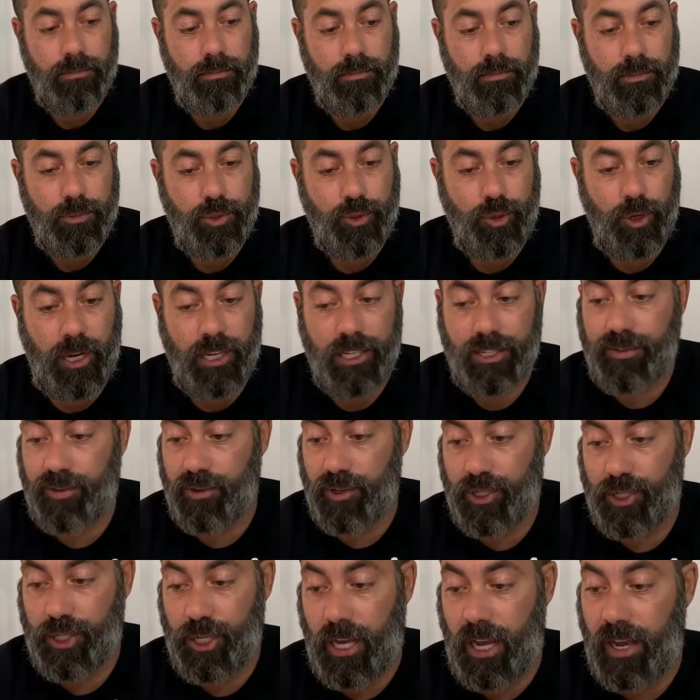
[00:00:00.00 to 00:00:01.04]
transfer
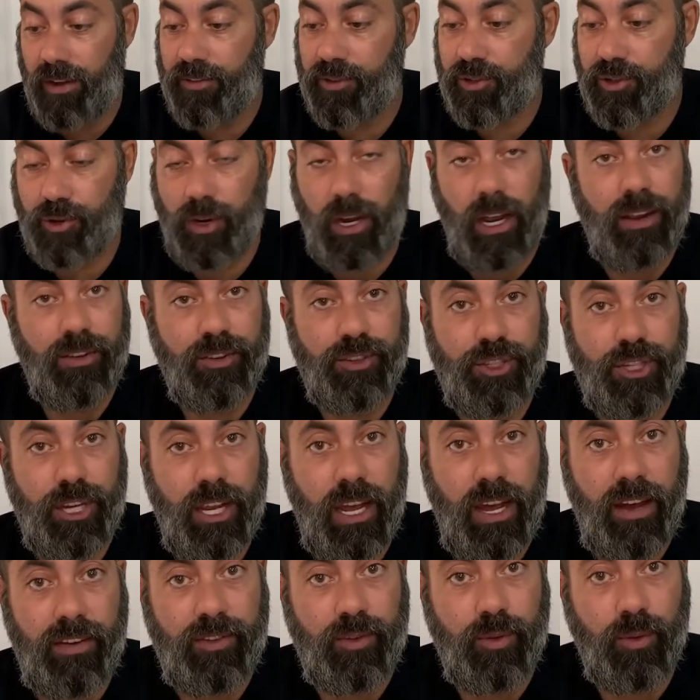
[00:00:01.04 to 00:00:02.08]
shaft, drive
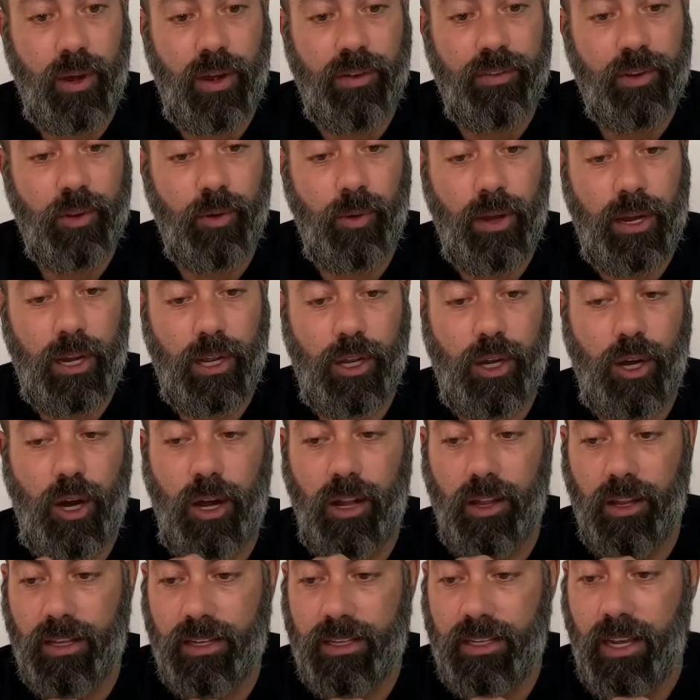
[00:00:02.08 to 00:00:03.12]
shaft, whatever you want to
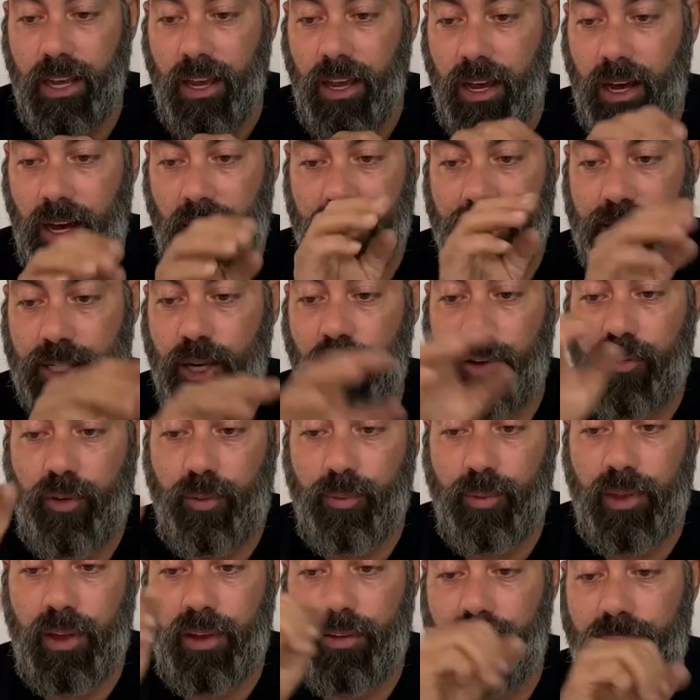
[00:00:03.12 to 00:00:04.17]
call it, to go from
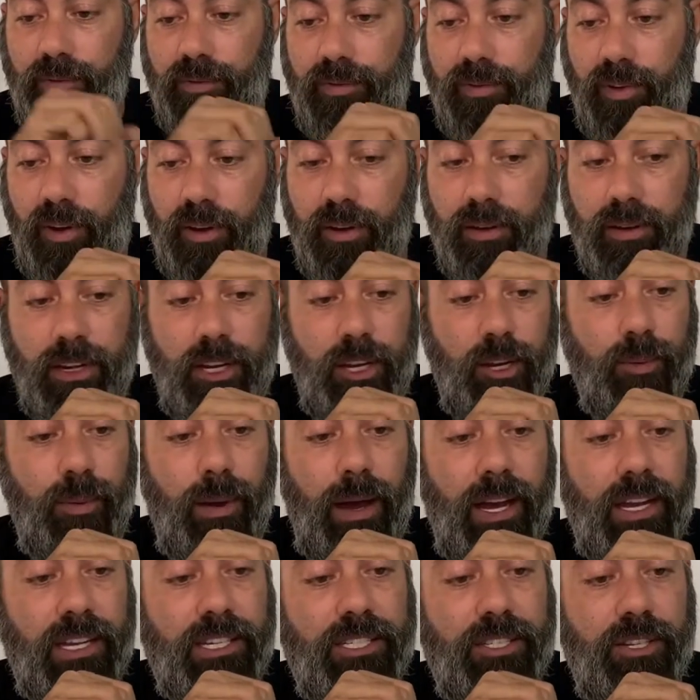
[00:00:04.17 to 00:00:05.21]
the front
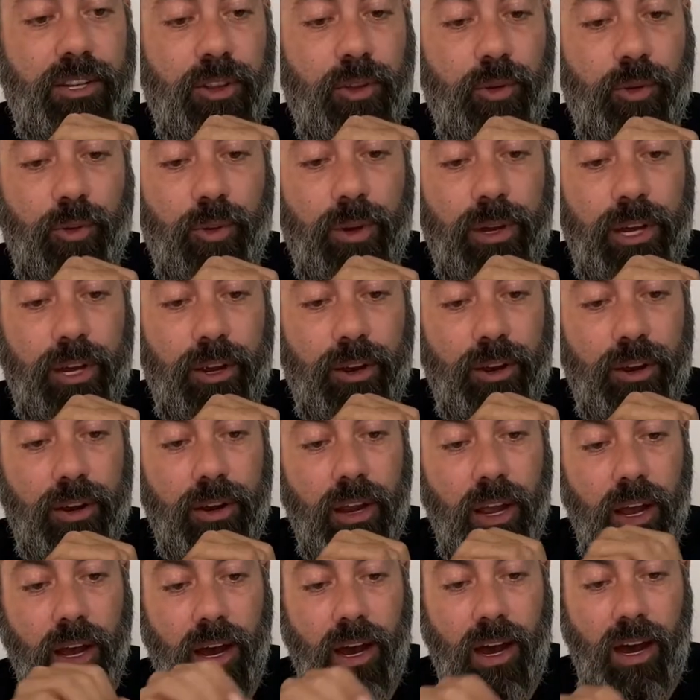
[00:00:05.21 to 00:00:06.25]
gearbox to the rear
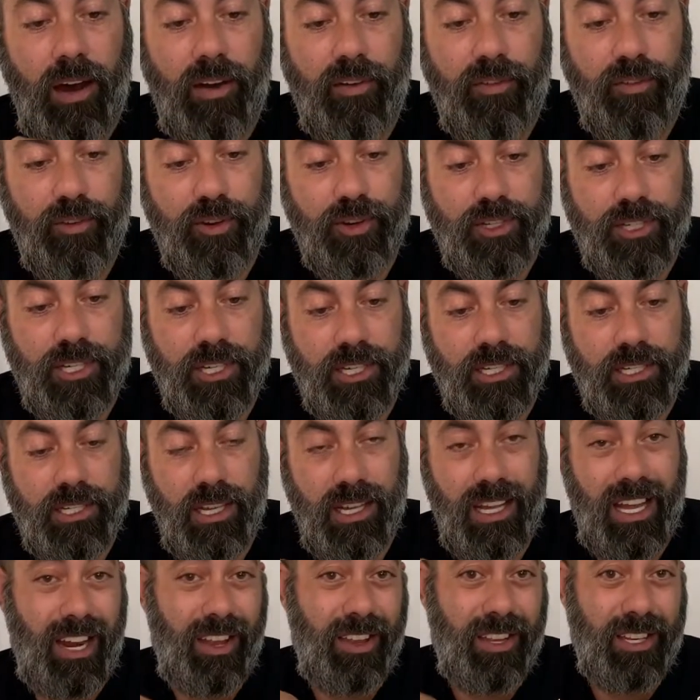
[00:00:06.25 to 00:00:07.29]
versus a
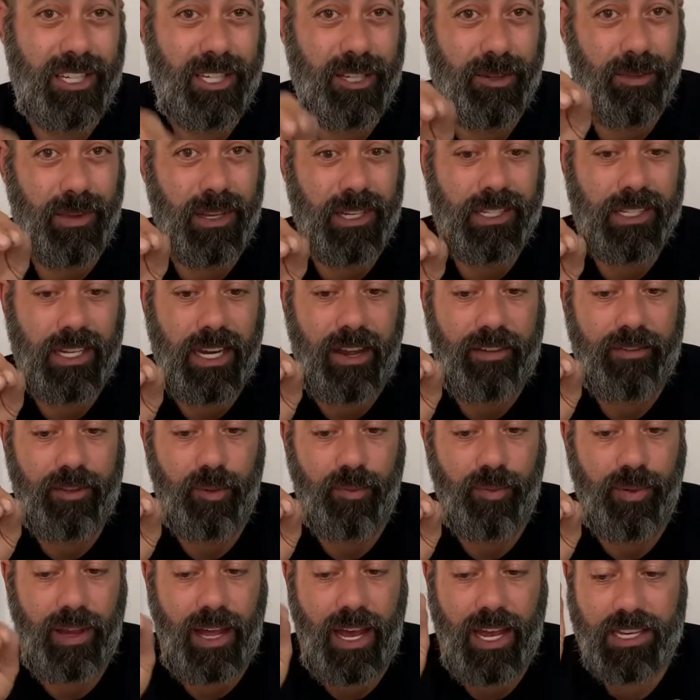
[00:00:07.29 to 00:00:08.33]
lot of the Tamiyas that have the
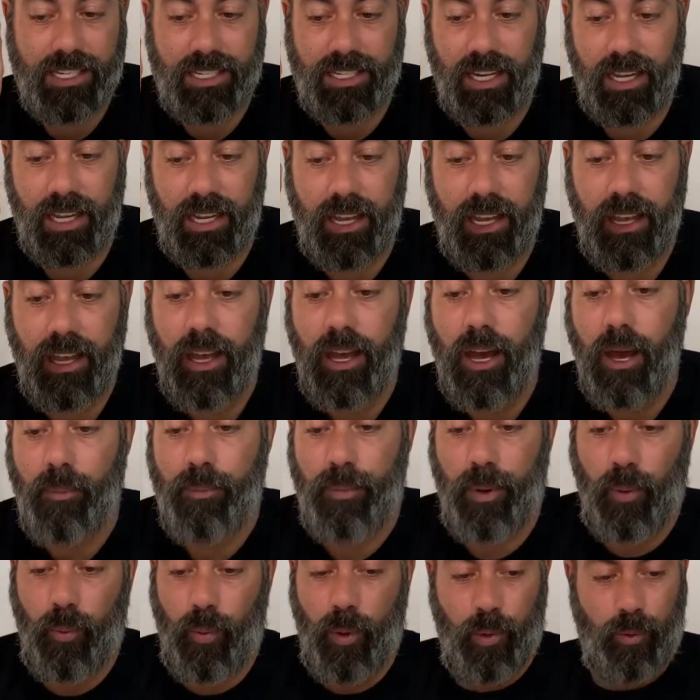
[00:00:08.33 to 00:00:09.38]
plastic.
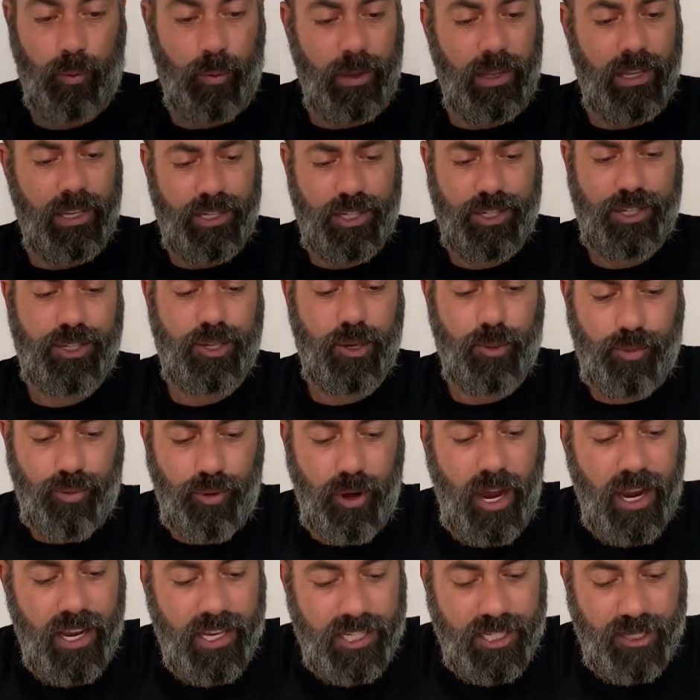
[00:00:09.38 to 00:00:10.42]
But what really
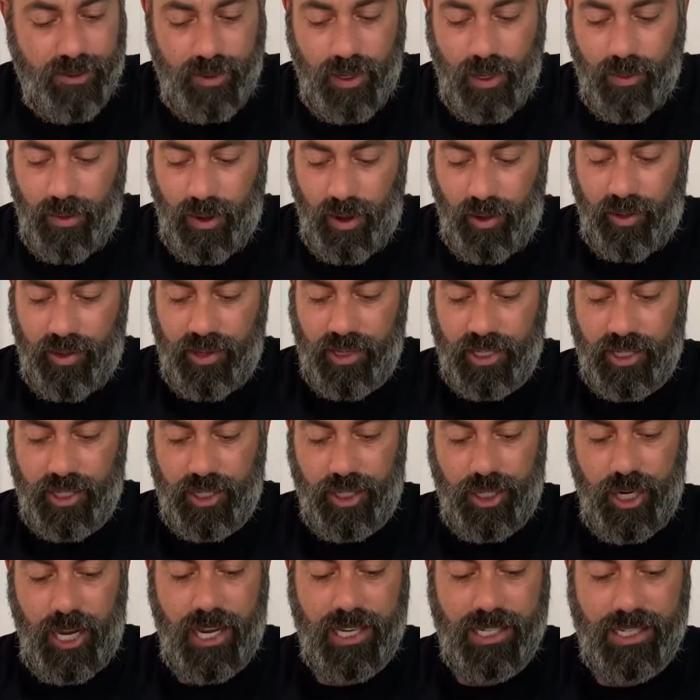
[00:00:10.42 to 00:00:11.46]
surprised me about this
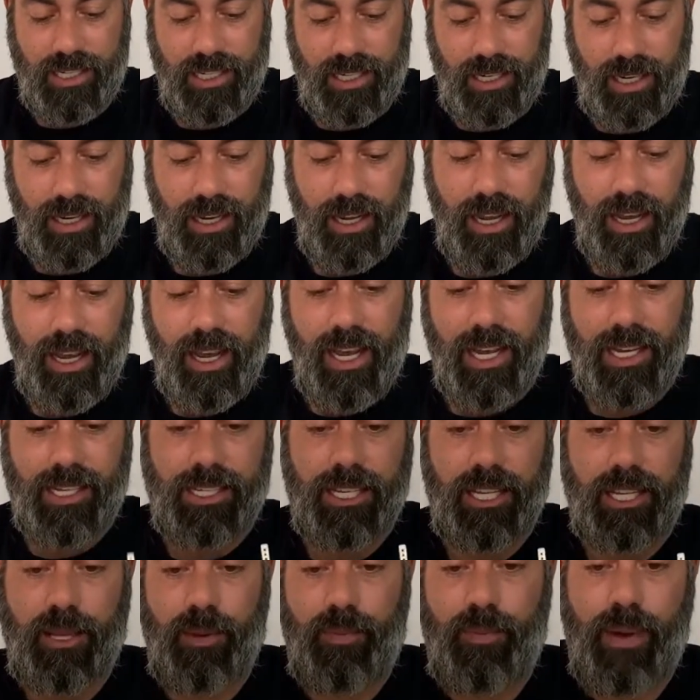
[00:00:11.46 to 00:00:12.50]
chassis is
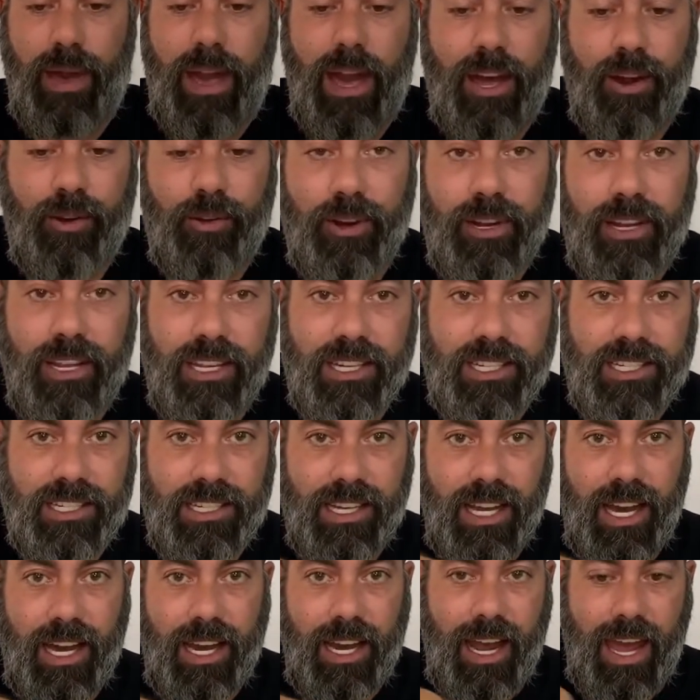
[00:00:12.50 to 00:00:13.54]
that the battery is
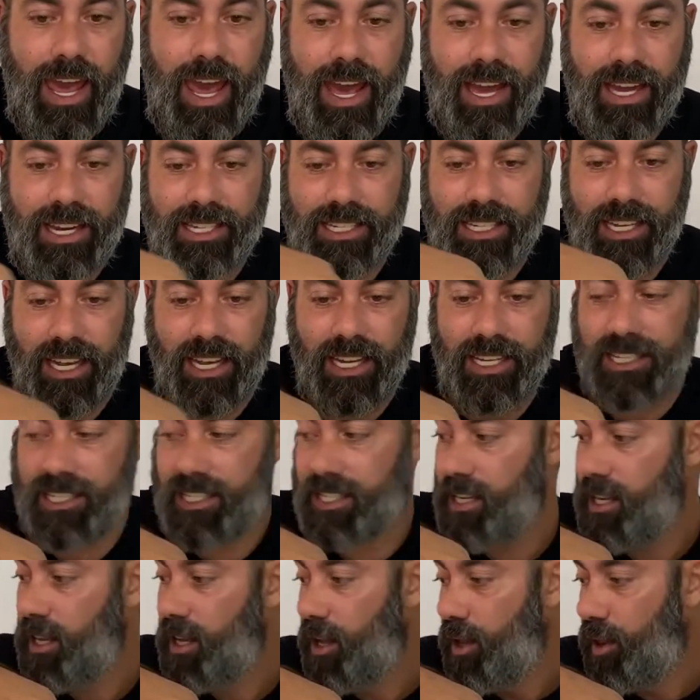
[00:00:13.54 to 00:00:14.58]
not accessed
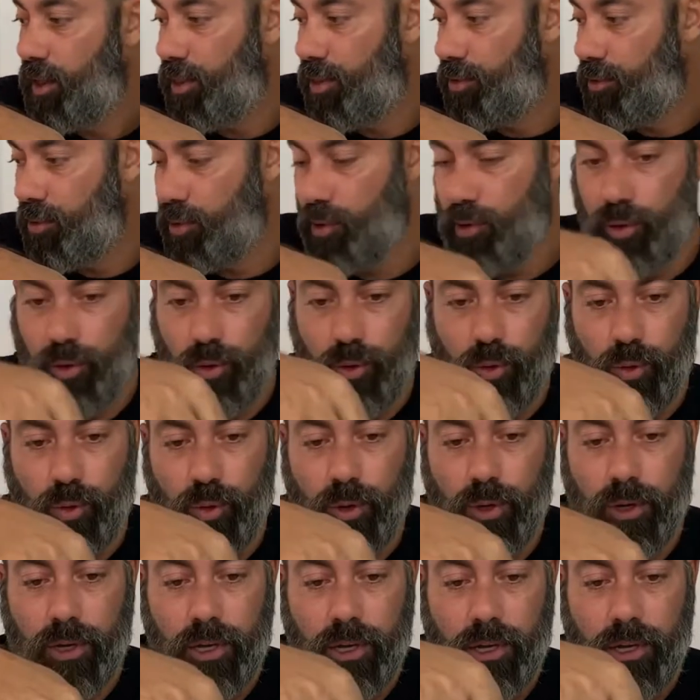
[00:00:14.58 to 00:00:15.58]
through